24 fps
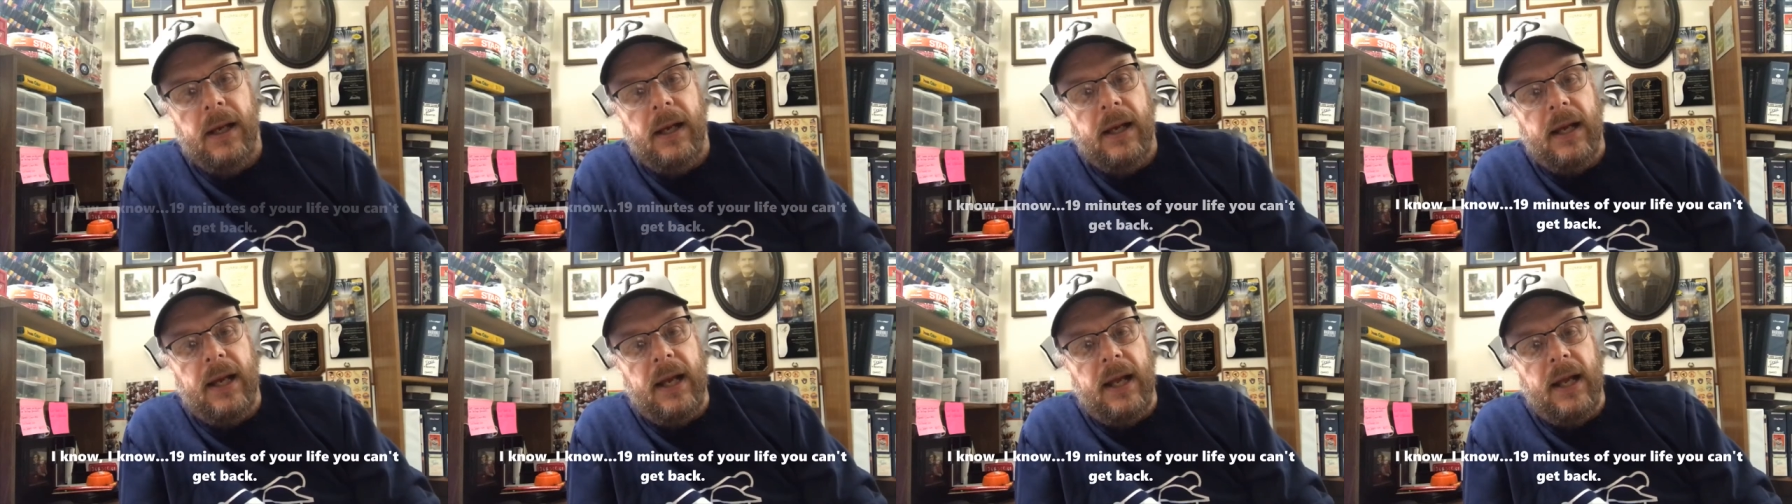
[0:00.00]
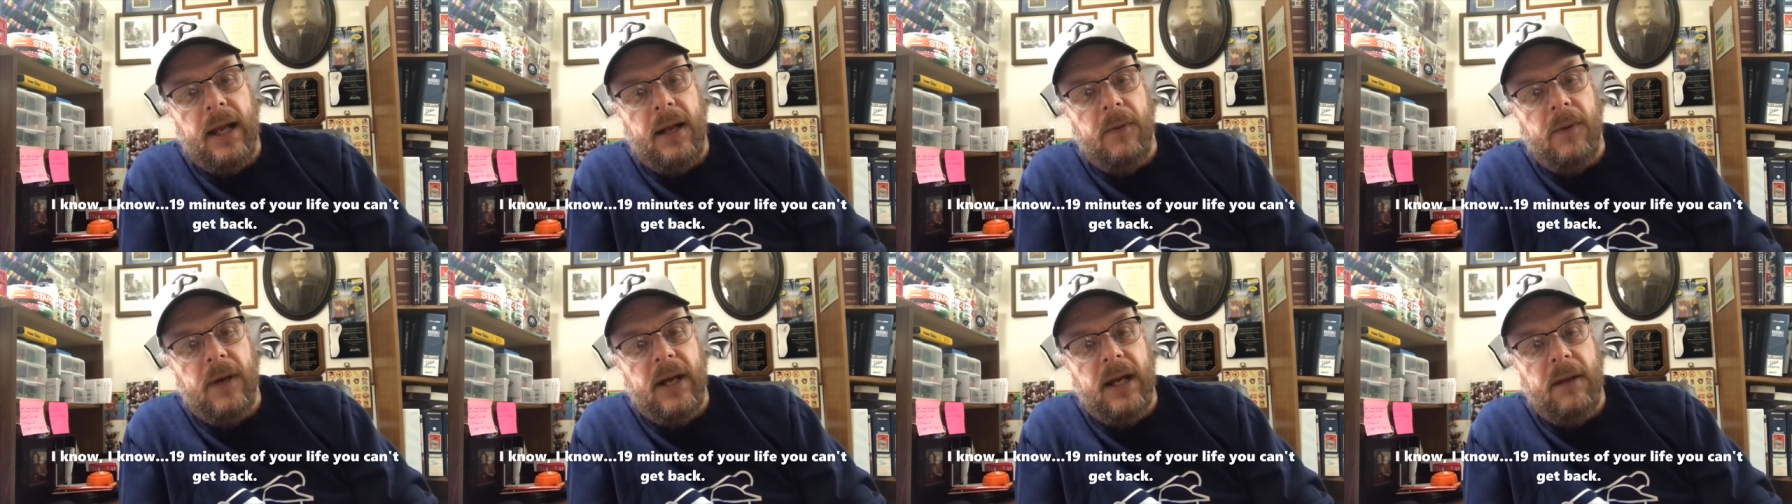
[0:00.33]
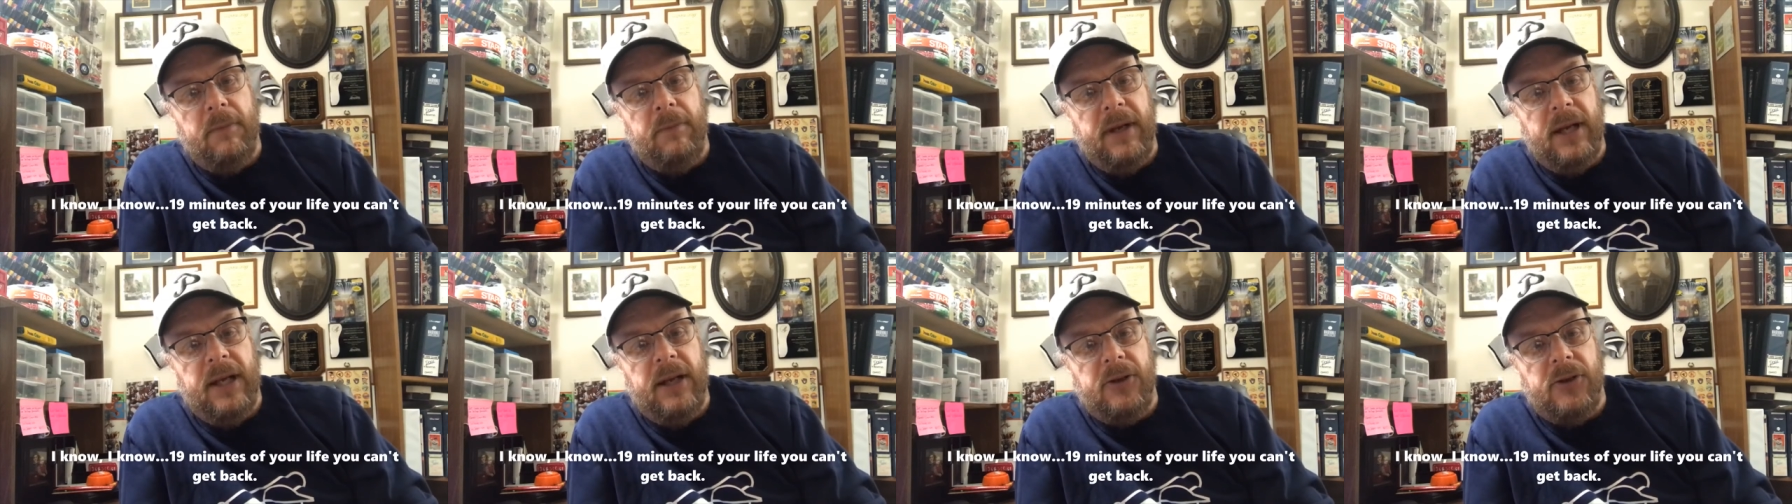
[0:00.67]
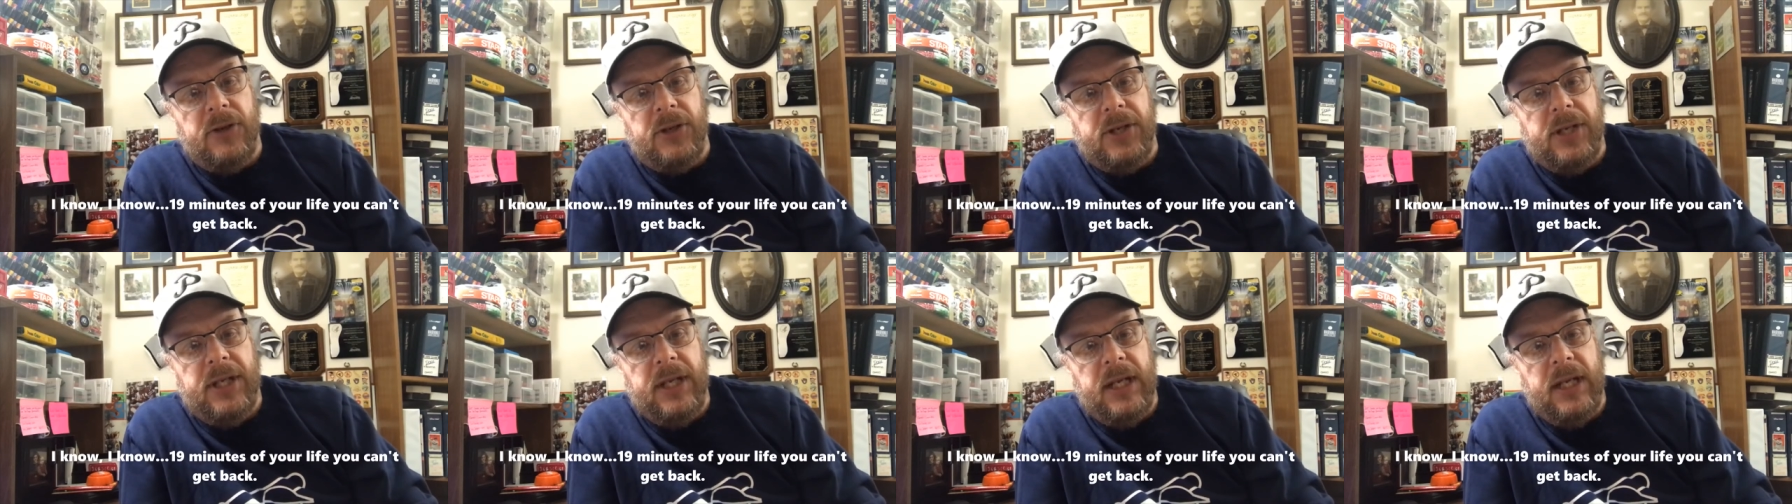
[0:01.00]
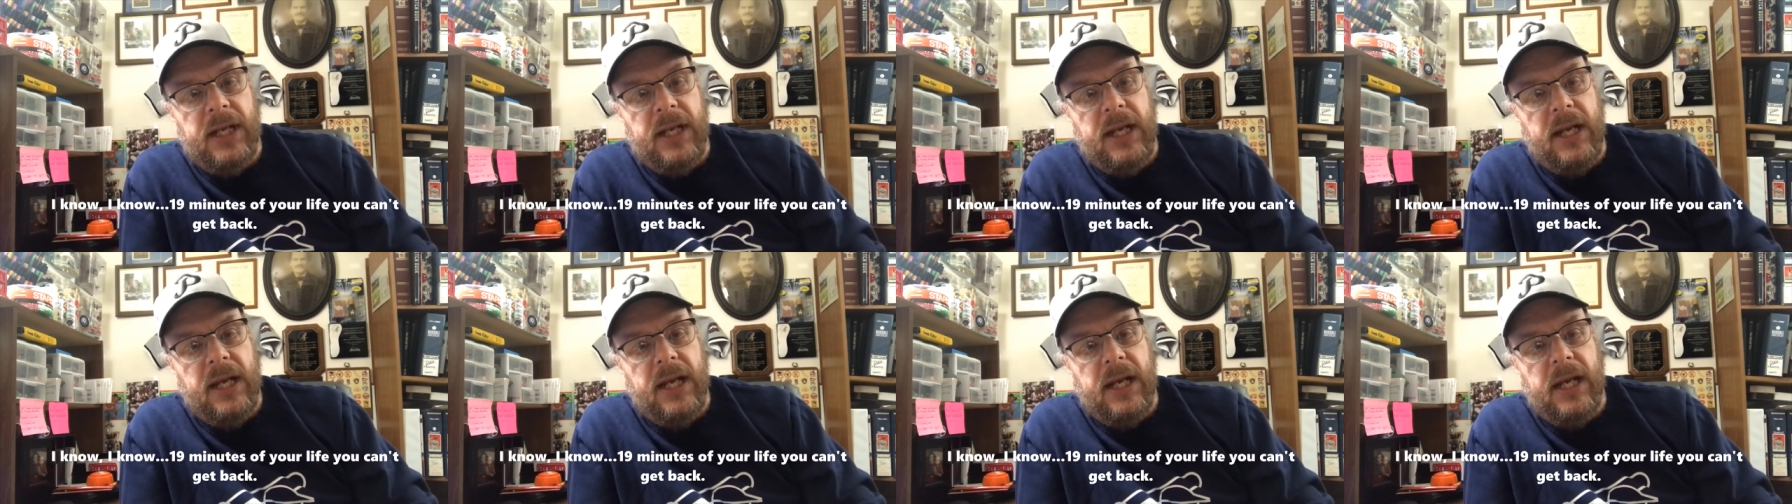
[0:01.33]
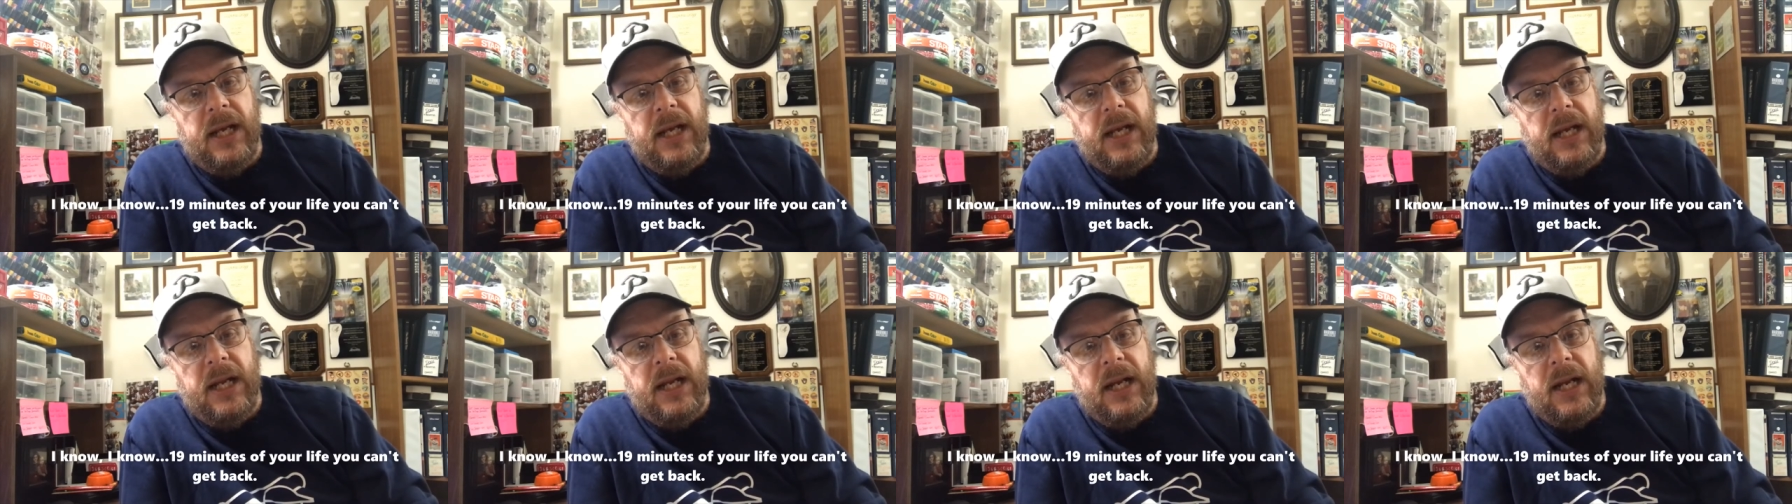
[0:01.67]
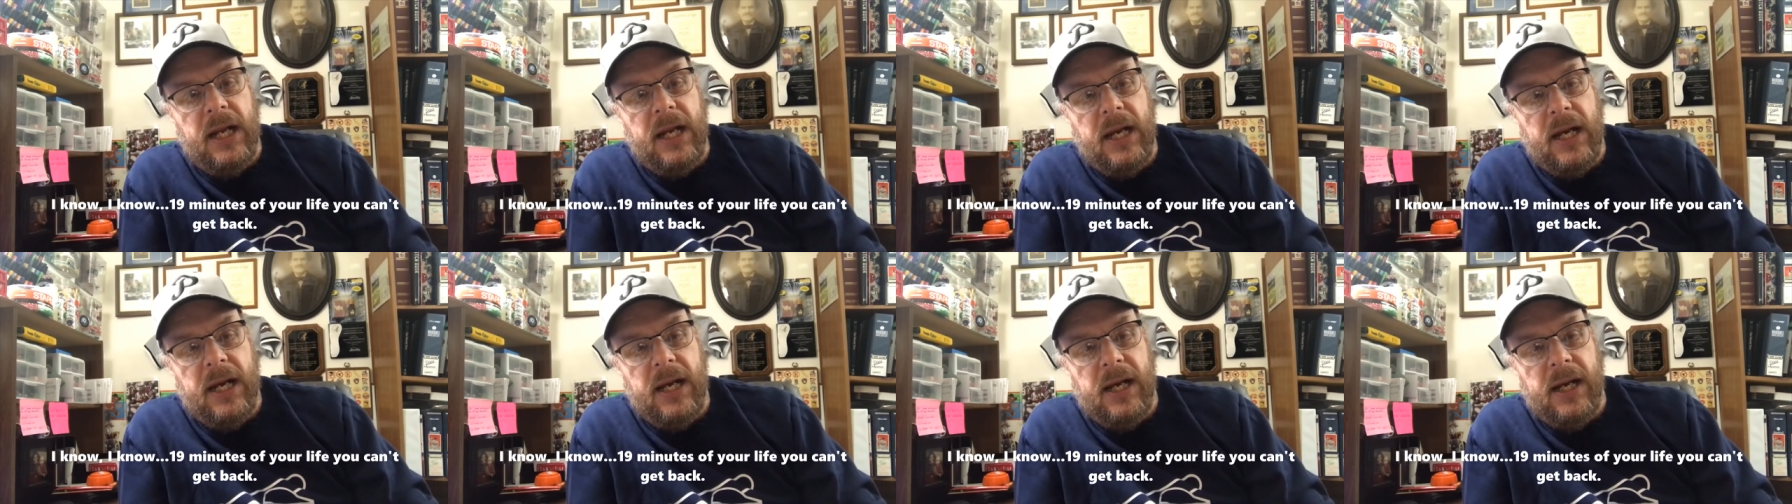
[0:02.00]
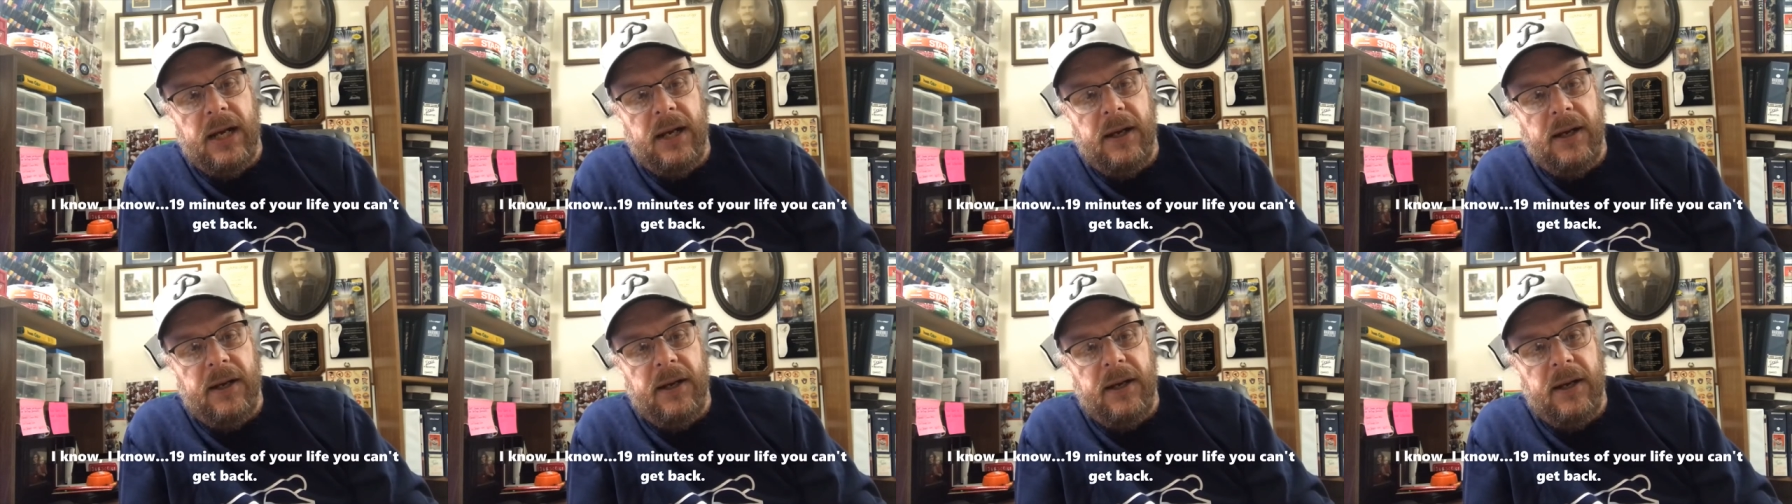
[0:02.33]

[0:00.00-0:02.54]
Anyway, I'd be interested in uh,